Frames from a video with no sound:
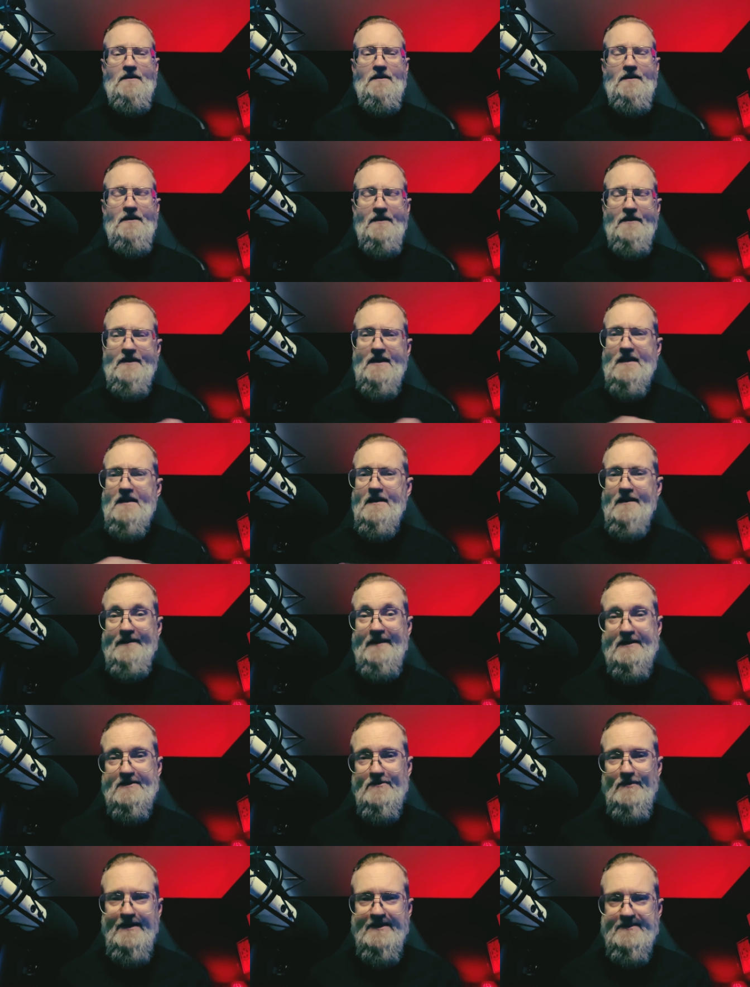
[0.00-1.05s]
and that,
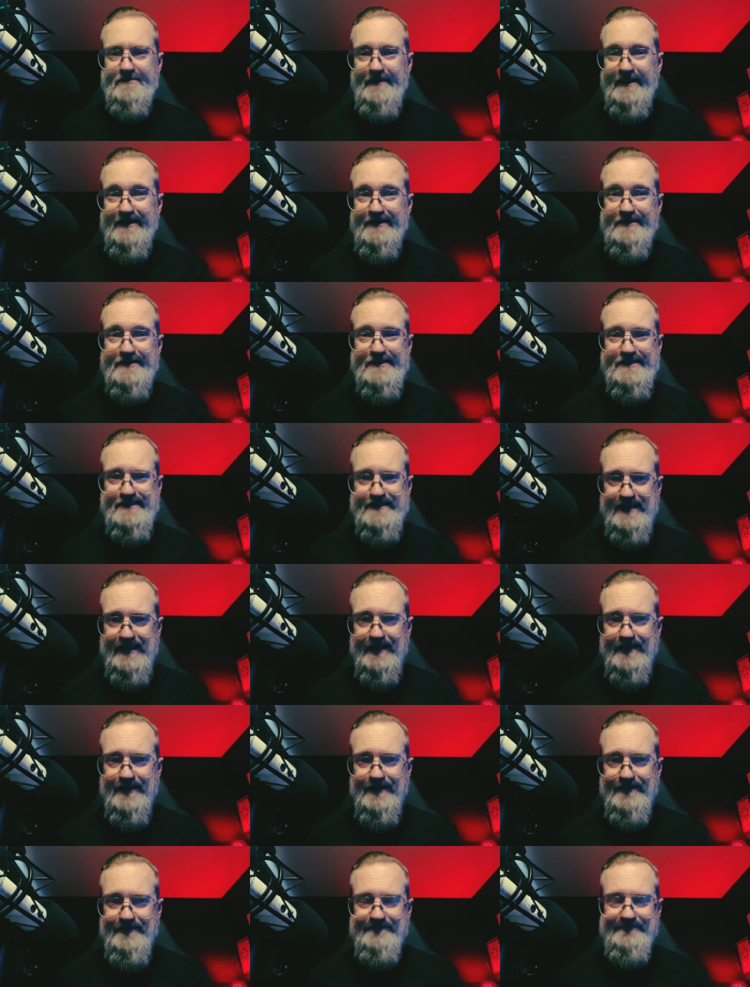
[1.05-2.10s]
that's why it's making you sick.